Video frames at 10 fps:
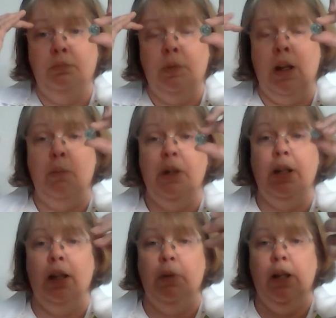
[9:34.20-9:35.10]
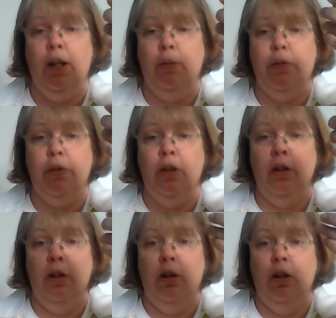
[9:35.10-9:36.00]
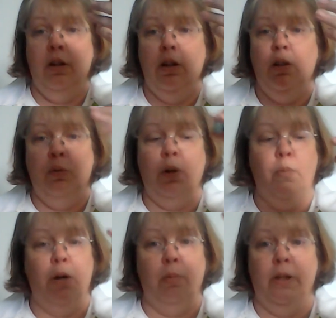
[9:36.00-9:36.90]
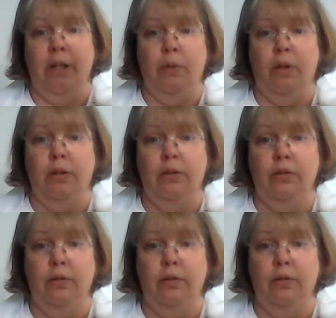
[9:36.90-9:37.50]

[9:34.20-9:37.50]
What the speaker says: How many M&Ms would a marble equal?